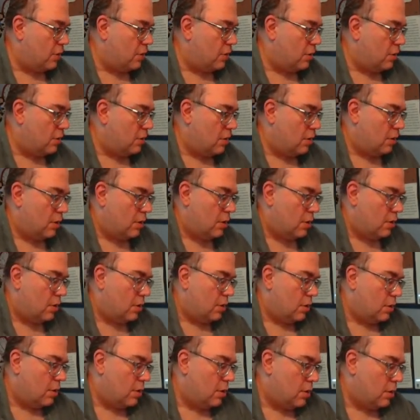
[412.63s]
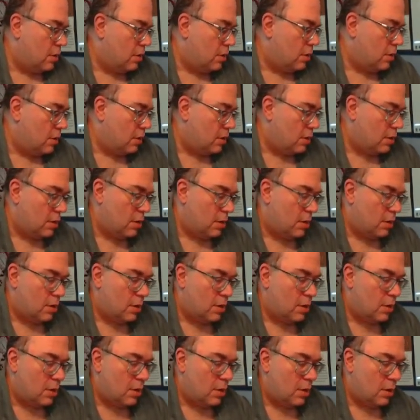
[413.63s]

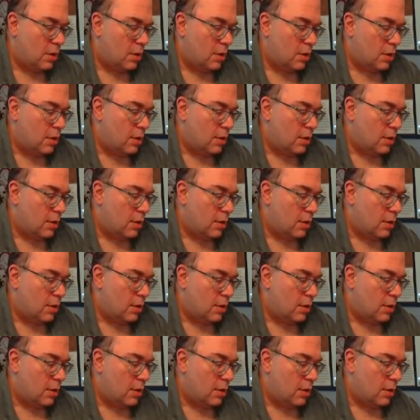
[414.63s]
(silence)